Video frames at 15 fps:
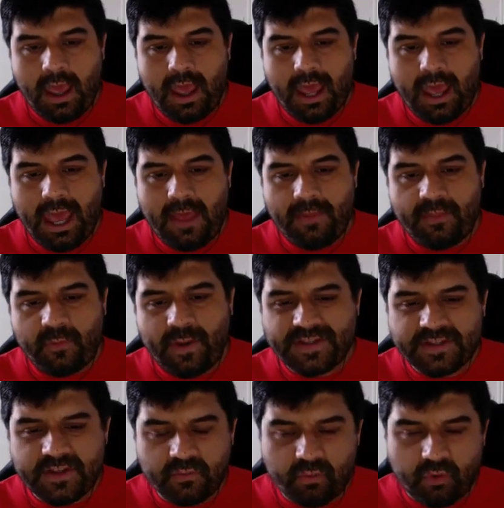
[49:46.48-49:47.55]
And the
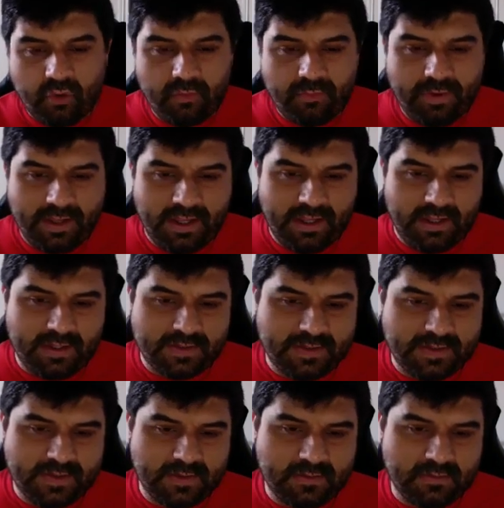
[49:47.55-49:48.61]
rest of the room,
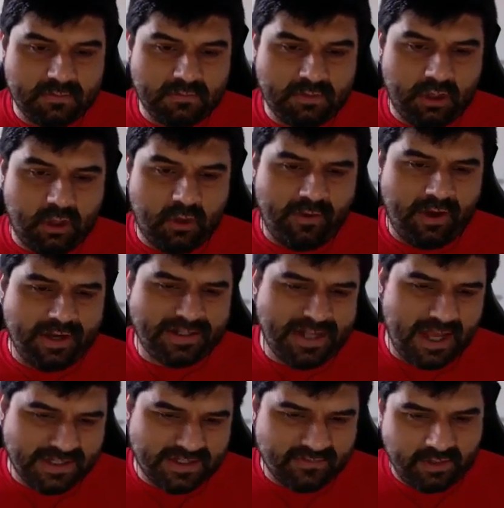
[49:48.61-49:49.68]
it's very
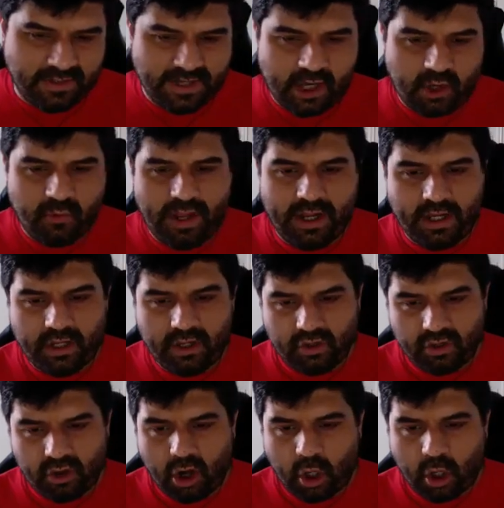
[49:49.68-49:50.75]
tastefully decorated in
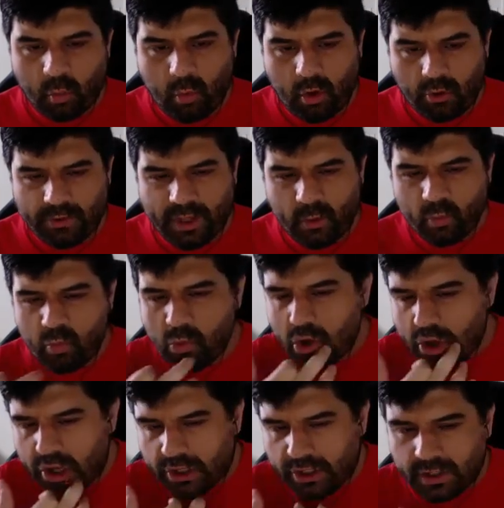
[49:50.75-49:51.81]
dark walnut
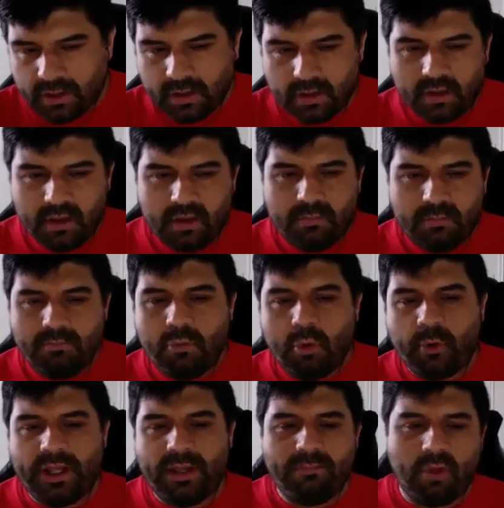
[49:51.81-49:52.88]
wood,
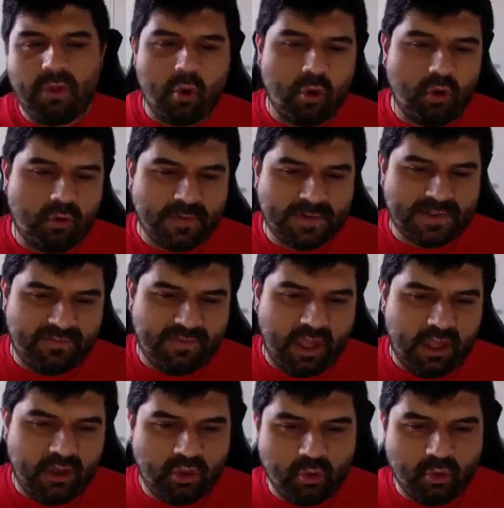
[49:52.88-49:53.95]
moody murals of the
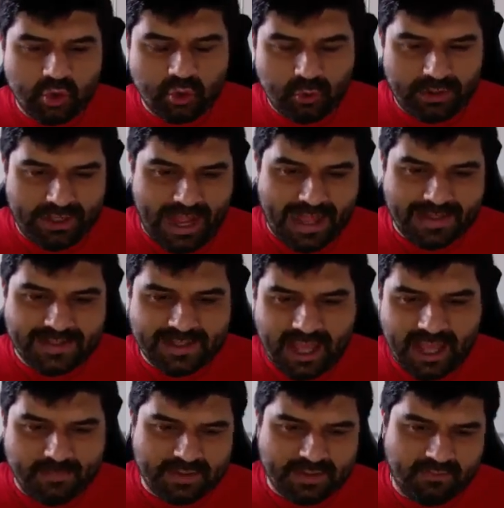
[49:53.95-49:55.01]
unusual
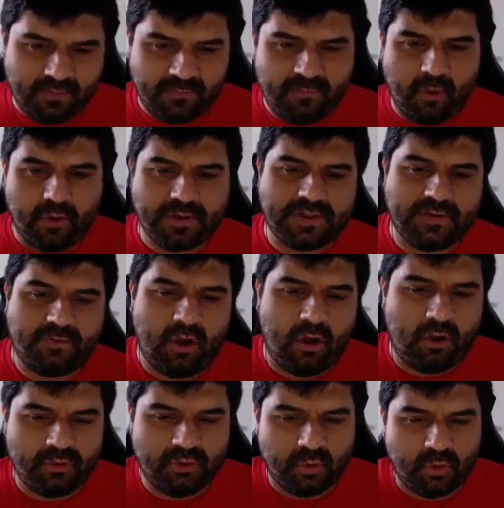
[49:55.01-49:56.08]
landscapes of the Forest of
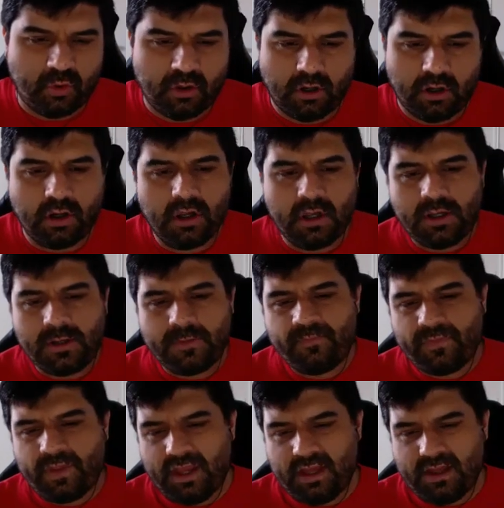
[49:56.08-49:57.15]
Kaldur,
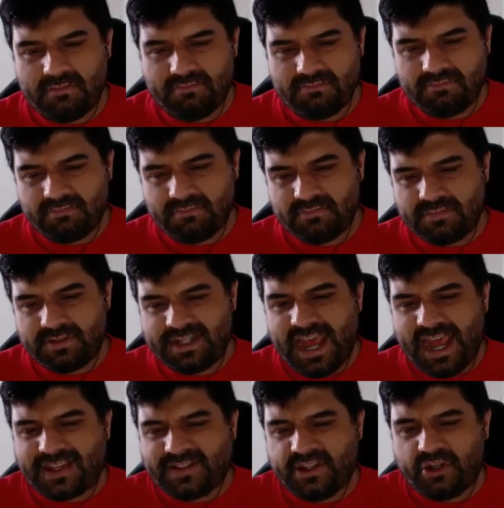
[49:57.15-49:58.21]

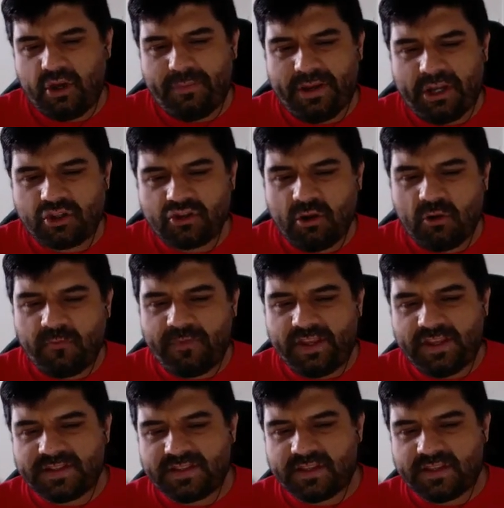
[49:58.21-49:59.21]
taxidermied trophies